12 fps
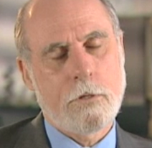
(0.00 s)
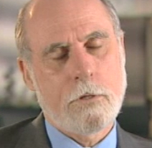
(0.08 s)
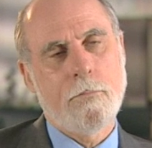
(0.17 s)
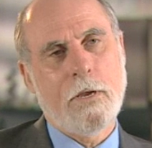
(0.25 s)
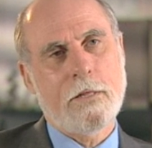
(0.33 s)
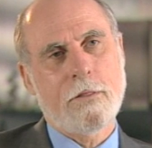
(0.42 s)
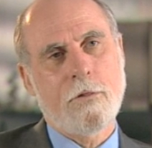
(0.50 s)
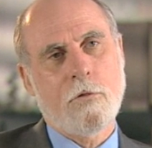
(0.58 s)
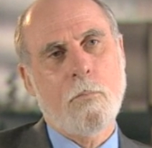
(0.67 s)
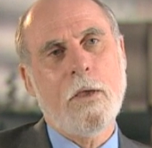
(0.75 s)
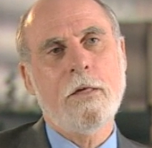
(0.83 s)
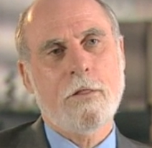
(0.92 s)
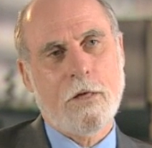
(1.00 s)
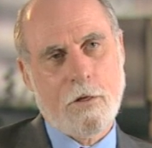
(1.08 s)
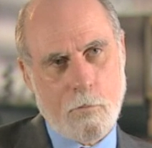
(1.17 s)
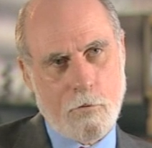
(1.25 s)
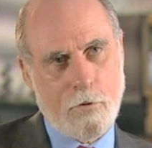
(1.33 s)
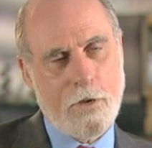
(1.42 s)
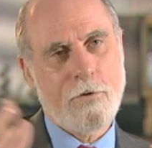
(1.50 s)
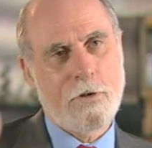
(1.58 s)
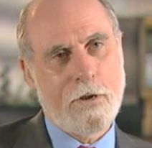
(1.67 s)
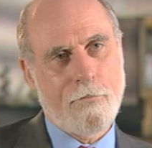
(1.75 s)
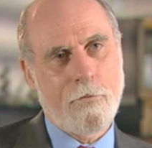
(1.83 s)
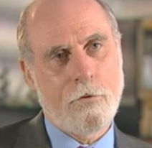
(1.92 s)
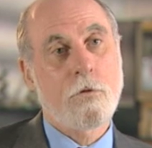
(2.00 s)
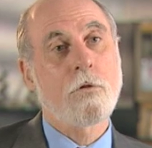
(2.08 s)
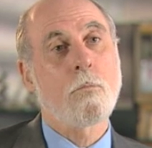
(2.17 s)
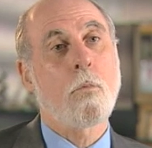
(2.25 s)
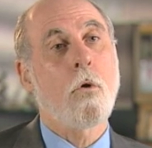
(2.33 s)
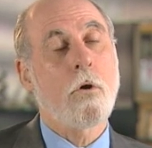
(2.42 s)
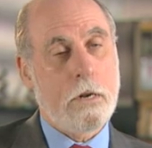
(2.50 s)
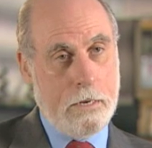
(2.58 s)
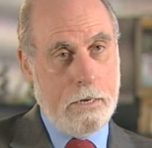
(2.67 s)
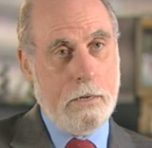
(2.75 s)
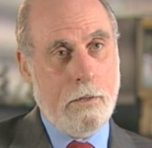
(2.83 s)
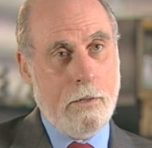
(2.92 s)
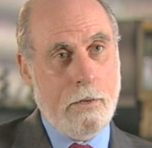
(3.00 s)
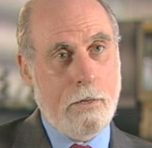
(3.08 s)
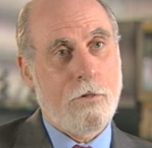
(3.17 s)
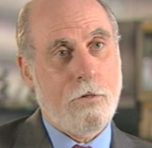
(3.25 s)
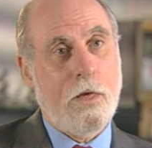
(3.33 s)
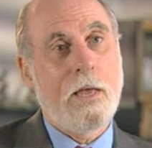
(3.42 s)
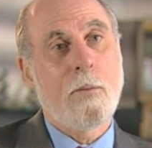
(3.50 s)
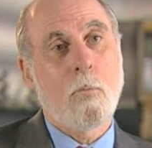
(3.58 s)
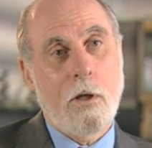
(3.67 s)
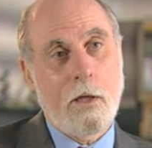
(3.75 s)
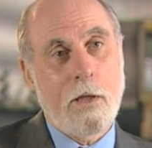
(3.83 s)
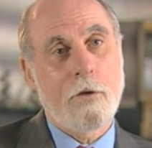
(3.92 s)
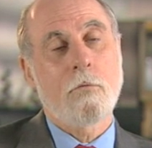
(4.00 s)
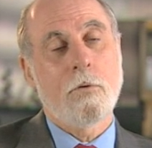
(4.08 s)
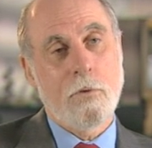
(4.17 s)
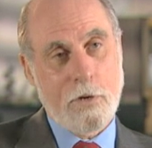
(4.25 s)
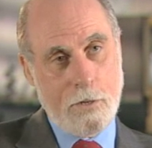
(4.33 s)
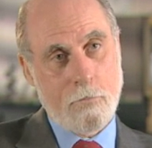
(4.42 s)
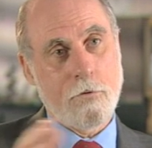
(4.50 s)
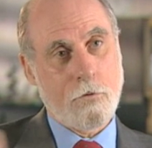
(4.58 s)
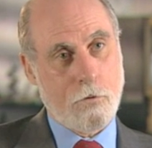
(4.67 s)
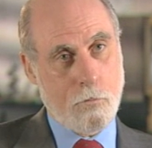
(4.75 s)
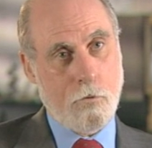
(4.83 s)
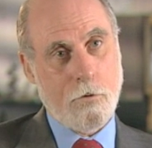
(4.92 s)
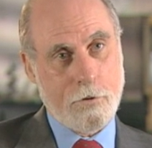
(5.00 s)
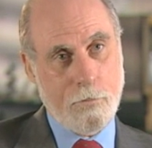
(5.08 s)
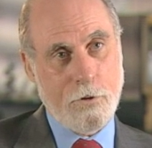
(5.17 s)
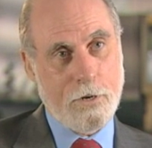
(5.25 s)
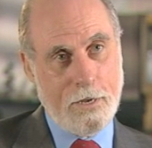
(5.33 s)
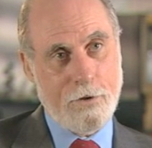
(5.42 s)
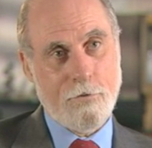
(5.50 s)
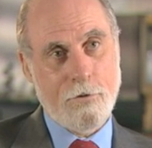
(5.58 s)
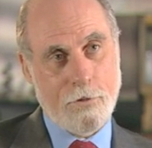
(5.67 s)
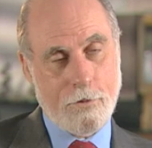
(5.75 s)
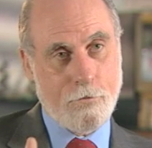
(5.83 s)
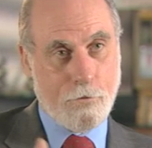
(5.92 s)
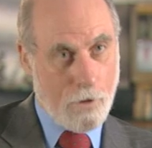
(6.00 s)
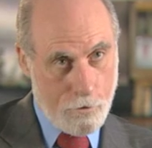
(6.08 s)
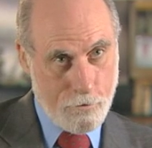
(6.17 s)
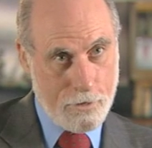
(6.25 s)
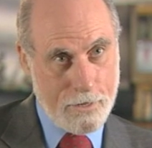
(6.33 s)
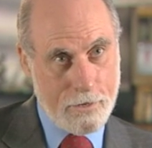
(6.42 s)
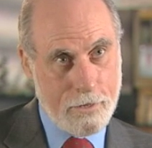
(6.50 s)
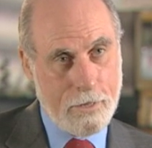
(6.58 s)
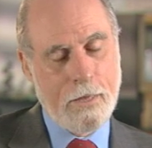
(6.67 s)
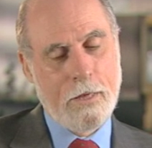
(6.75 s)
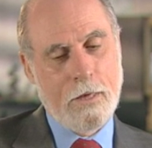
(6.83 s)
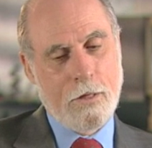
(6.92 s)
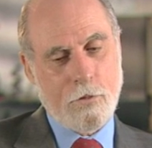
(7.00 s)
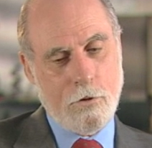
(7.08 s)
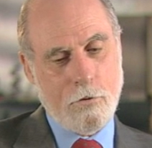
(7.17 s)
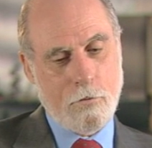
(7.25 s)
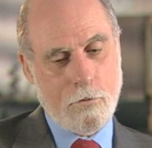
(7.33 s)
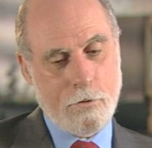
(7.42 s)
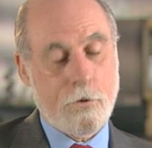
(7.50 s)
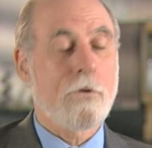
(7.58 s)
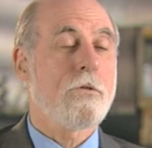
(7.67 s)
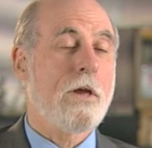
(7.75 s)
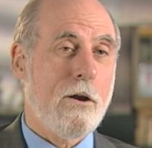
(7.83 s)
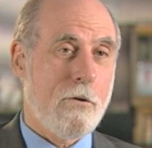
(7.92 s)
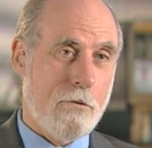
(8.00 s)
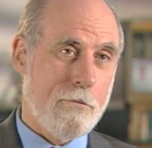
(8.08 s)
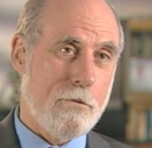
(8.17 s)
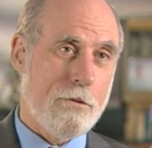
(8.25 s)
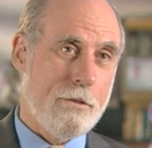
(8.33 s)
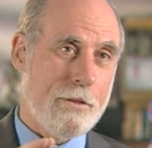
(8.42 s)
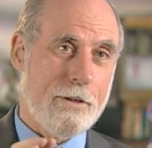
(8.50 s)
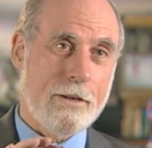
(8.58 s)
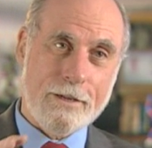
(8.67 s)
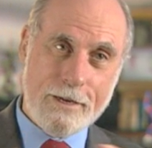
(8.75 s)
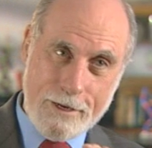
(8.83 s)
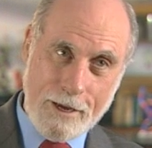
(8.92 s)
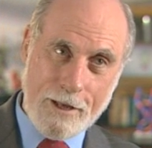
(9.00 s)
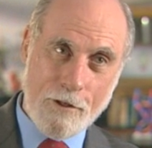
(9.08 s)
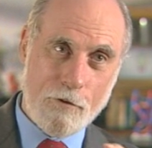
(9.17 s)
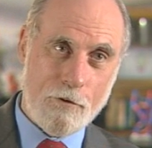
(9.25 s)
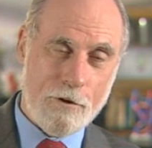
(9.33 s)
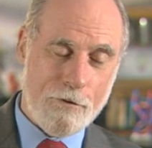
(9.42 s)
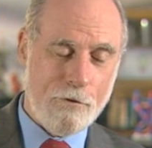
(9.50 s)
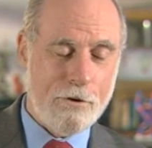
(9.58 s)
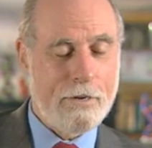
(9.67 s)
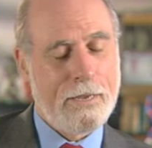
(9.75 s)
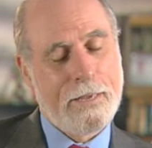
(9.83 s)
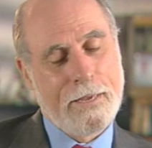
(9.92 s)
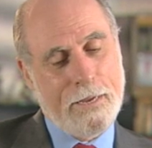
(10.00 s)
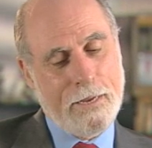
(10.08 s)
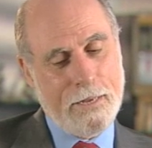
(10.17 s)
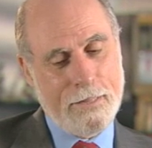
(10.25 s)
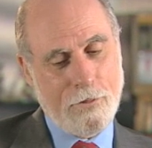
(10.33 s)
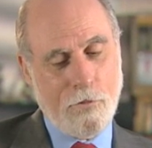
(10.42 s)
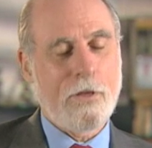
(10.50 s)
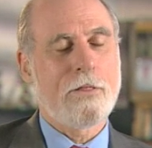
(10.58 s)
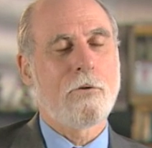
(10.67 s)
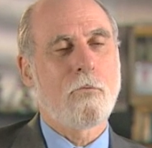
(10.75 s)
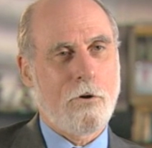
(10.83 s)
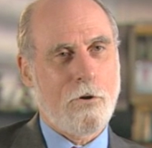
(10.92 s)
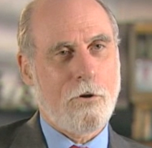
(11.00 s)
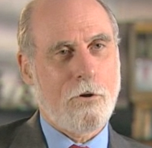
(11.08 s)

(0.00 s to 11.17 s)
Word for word: To make the space exploration effort supported in the same way as we've been able to support communications terrestrially. So it turns out, however, that the little details are different, and the thing that works...